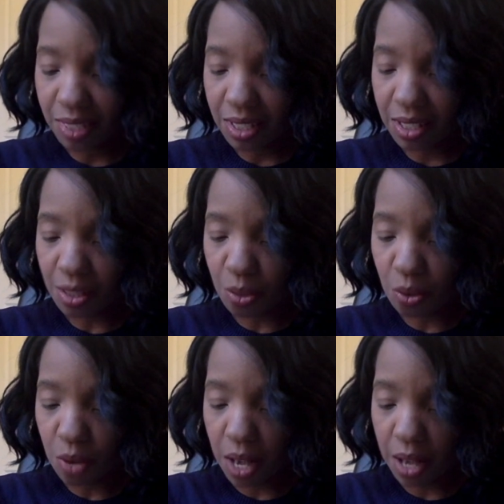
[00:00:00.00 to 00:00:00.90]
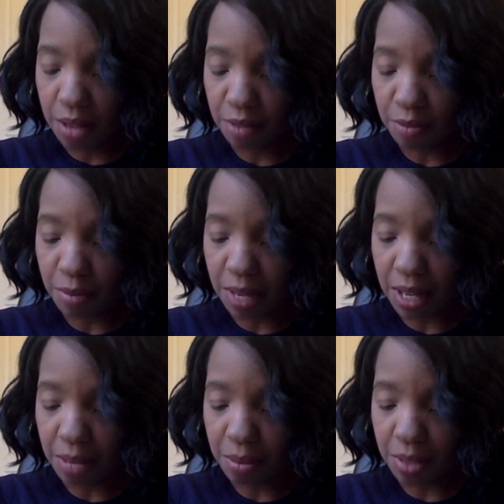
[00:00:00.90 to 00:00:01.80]
So out of
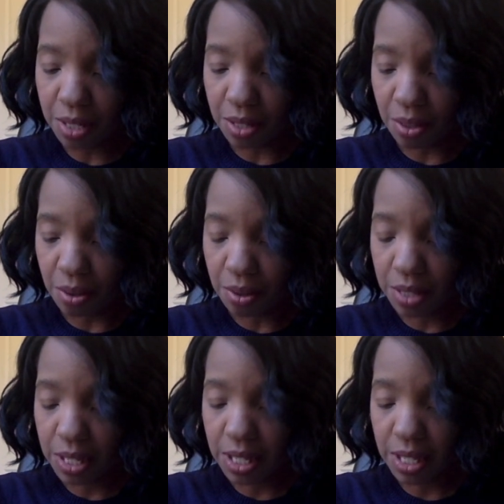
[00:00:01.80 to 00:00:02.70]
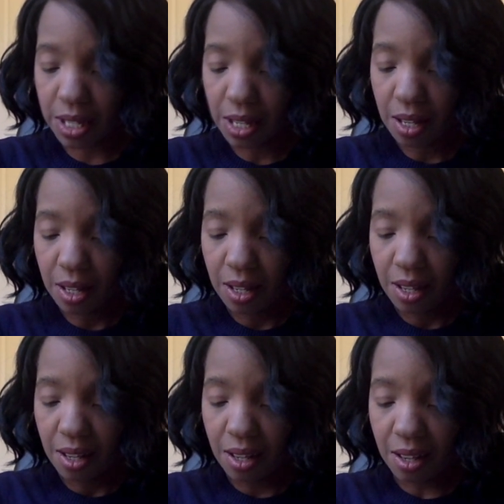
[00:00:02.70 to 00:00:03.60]
my results,
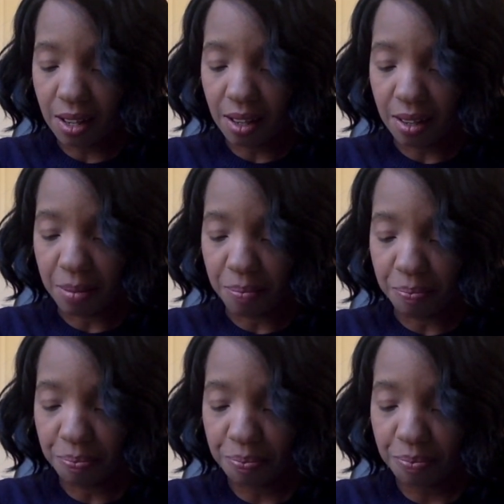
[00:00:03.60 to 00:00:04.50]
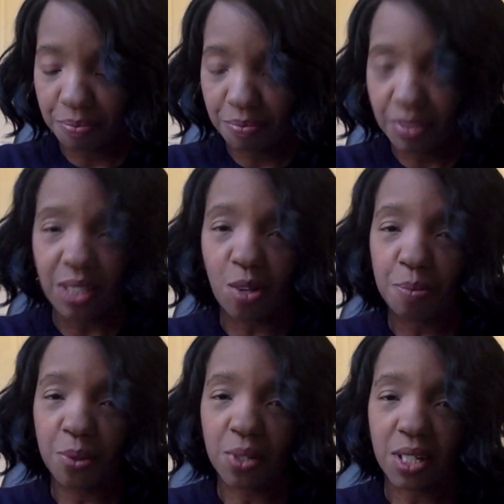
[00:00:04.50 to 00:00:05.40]
and I'll
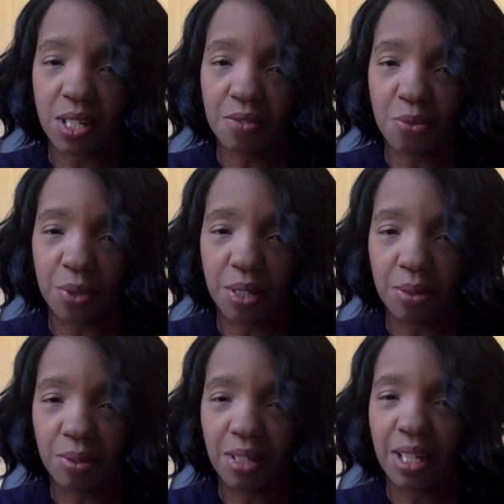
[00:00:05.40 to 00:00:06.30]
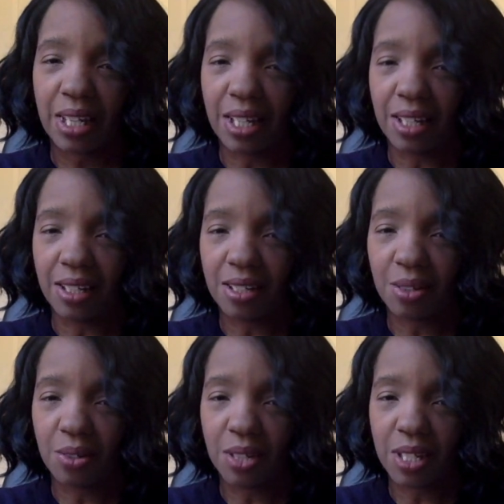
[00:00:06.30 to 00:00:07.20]
post these for you at the end so
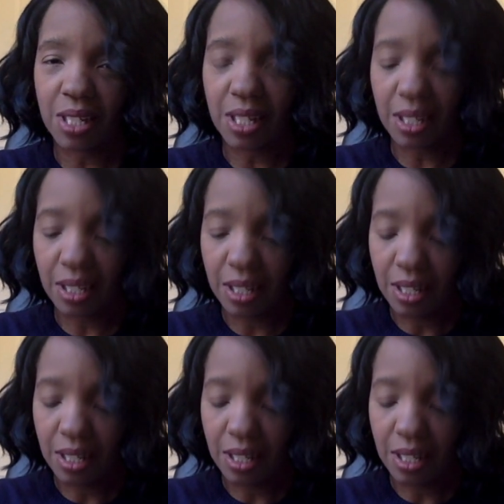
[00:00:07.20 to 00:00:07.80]
you can see.